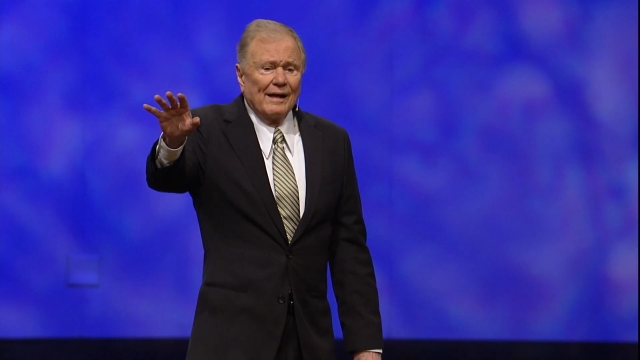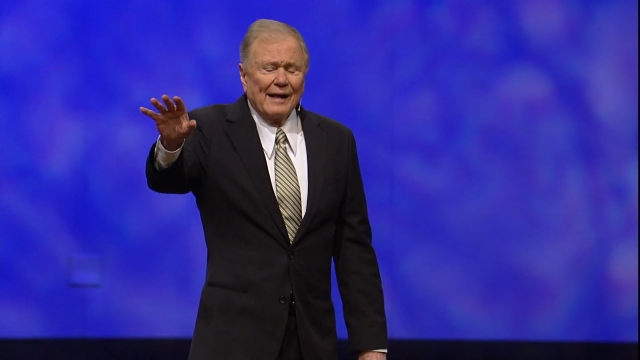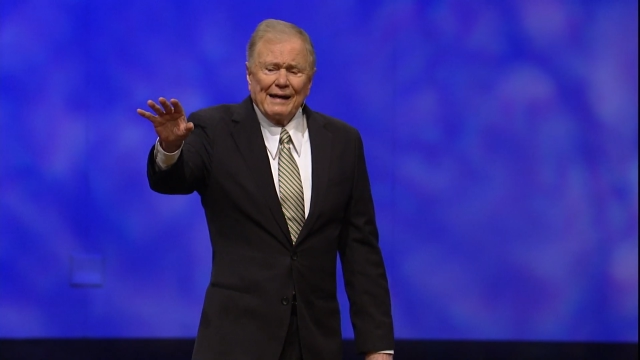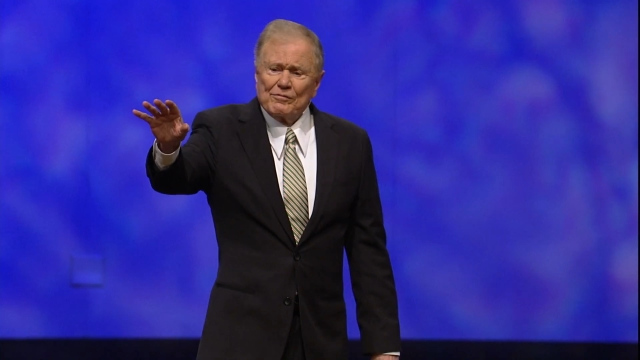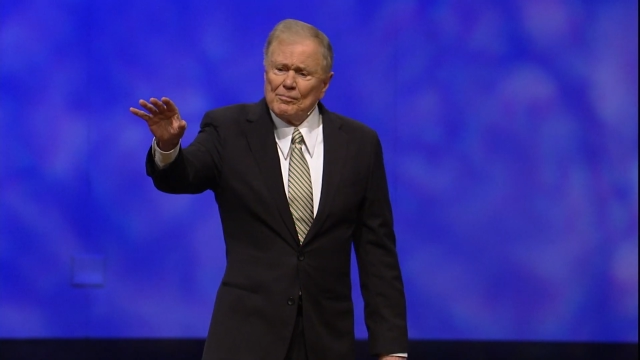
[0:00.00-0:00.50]

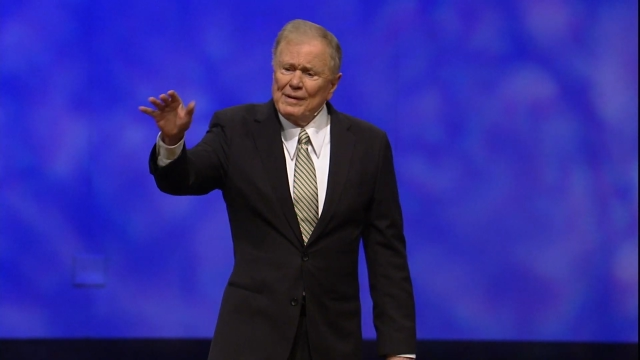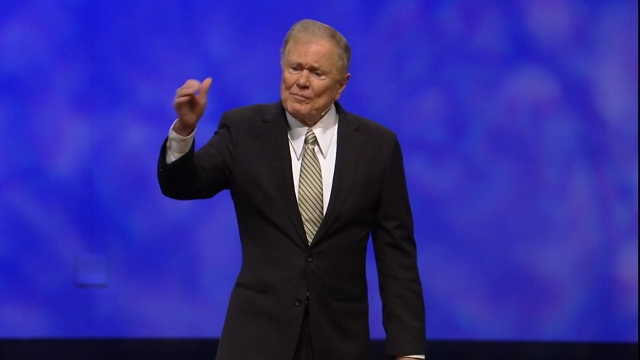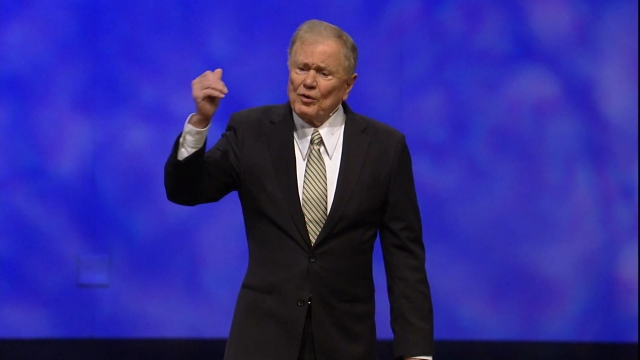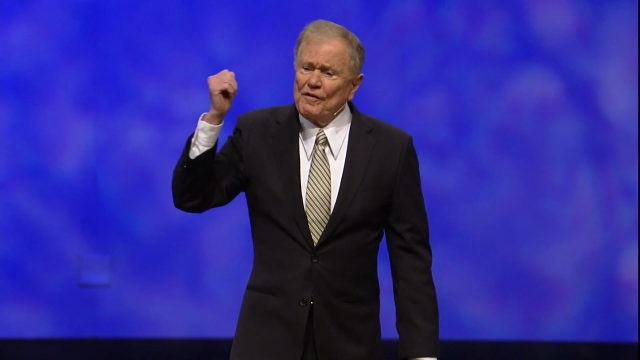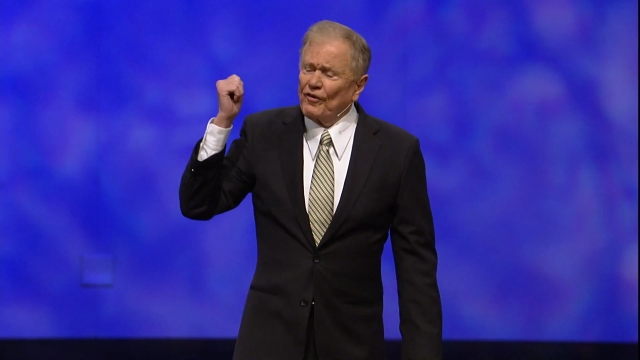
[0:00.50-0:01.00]
And
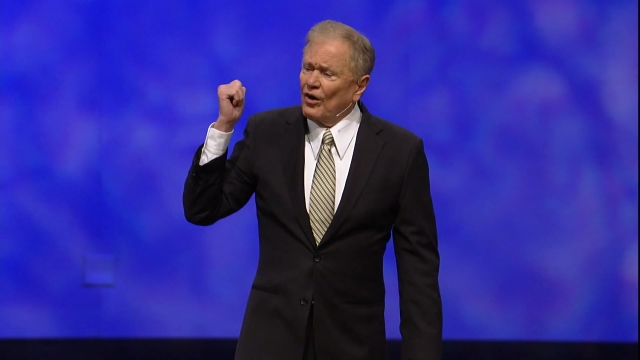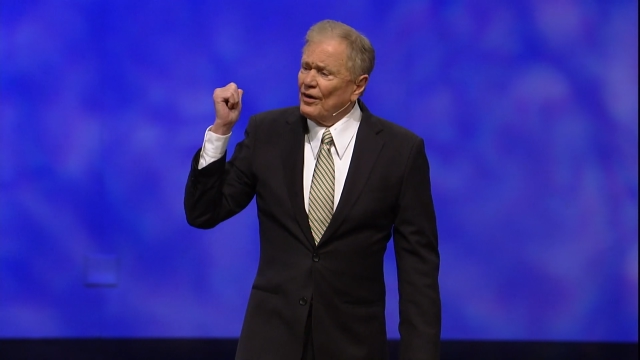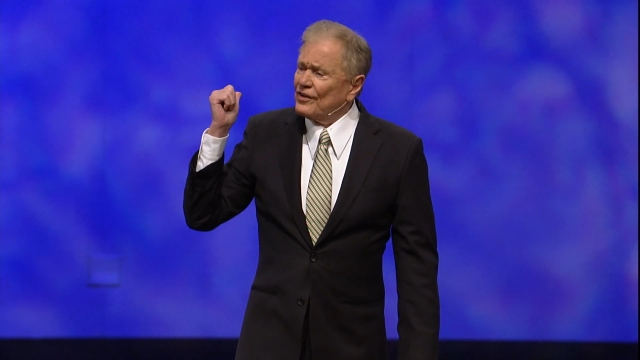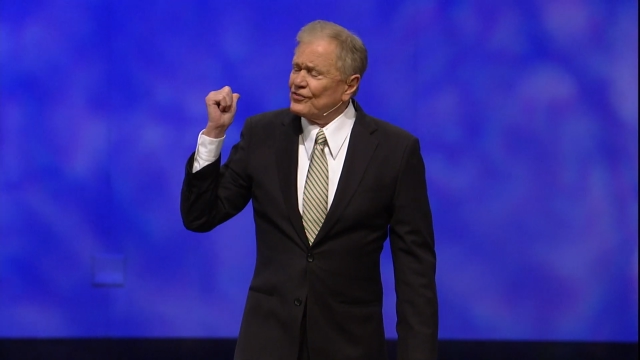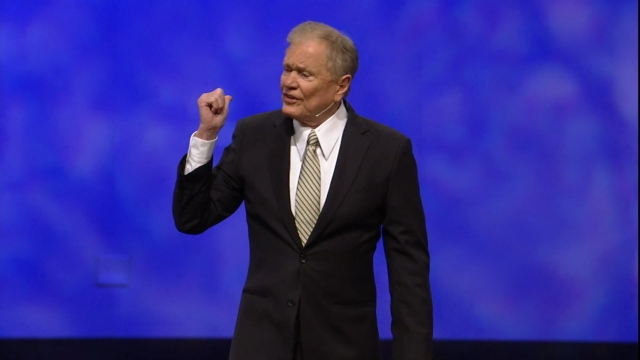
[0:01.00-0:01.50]
remember, we've
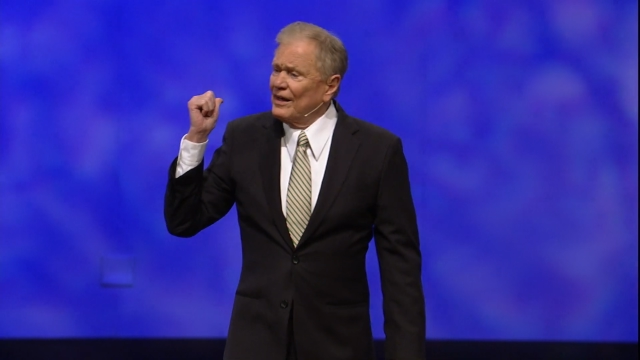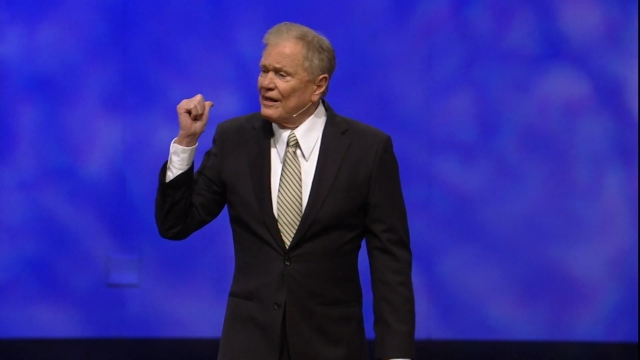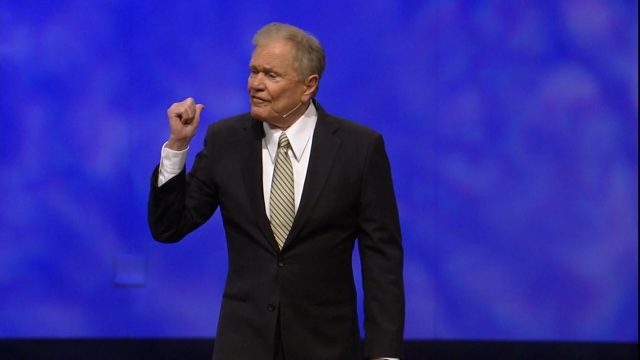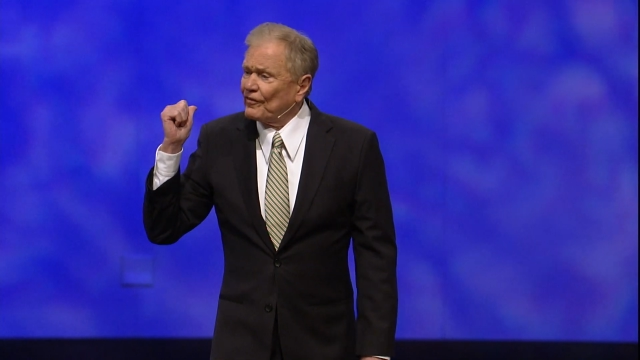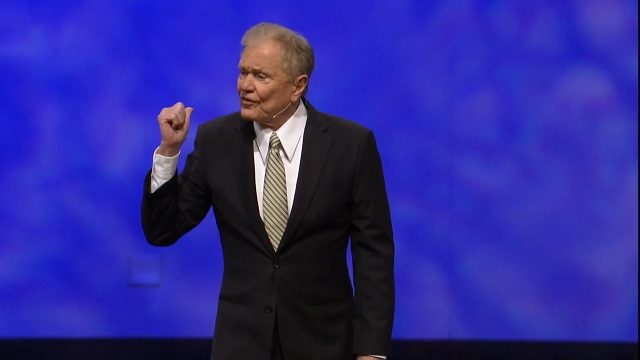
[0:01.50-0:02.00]
already studied
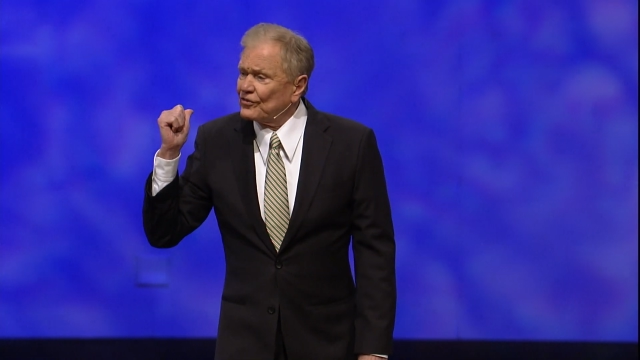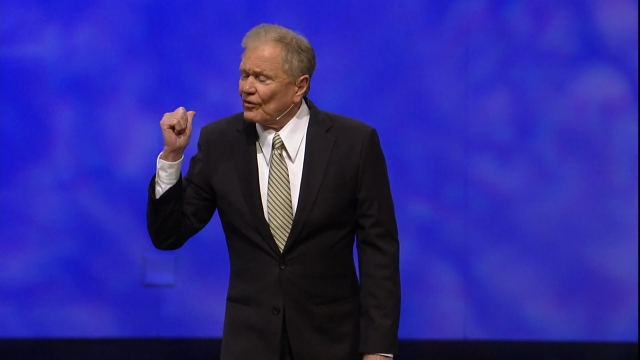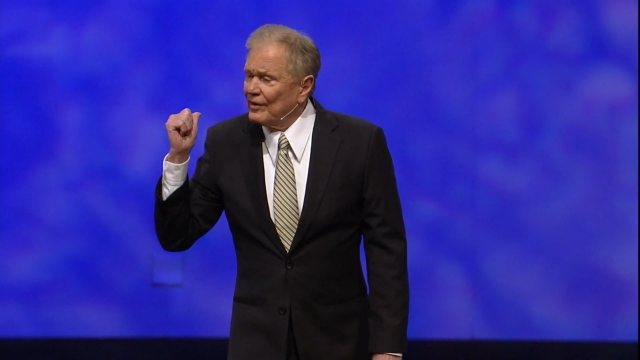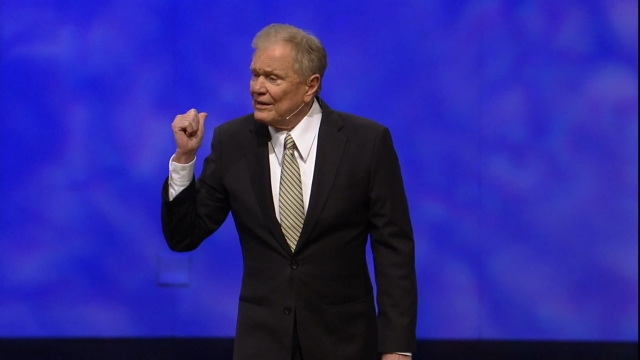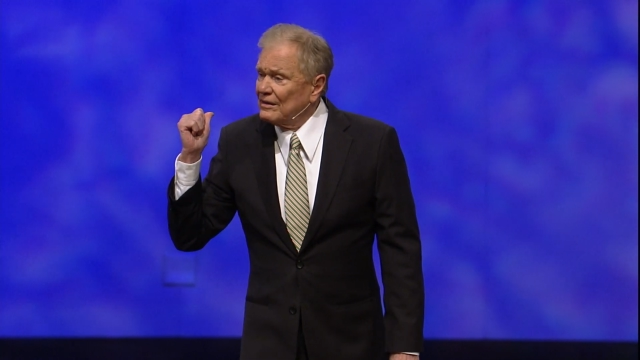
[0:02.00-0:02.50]
in 1
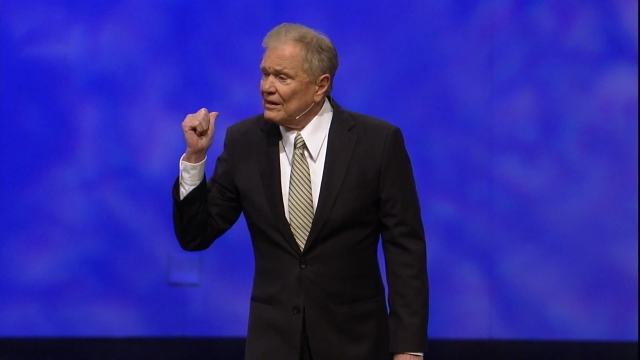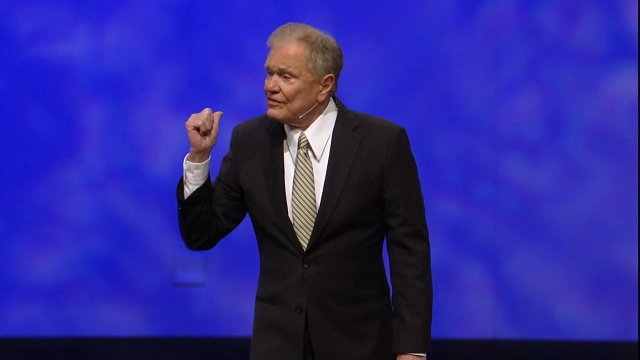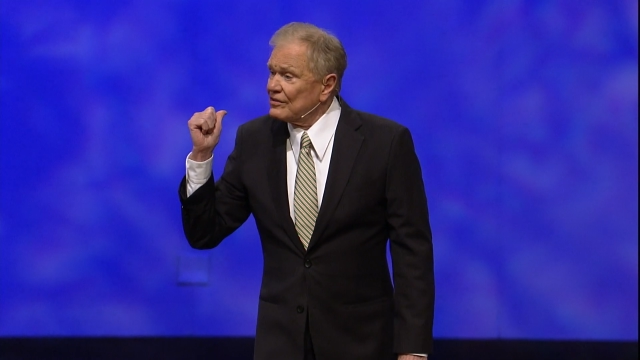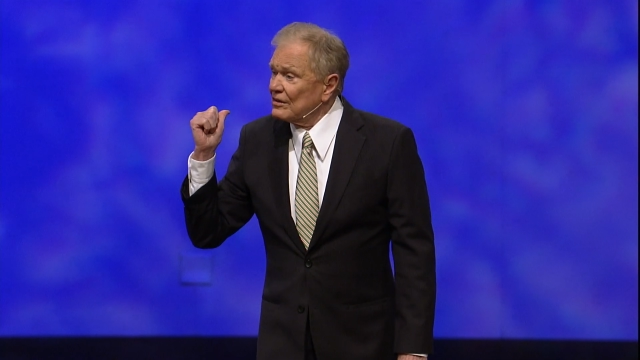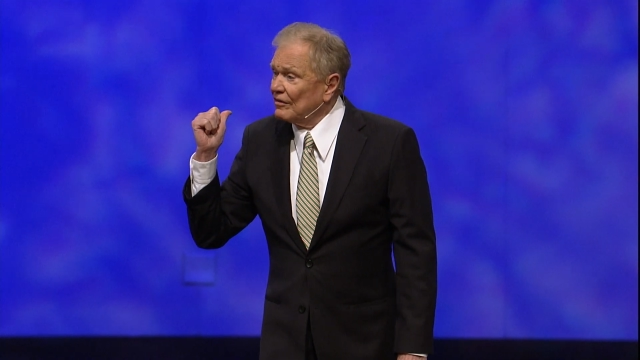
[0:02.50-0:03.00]
Corinthians,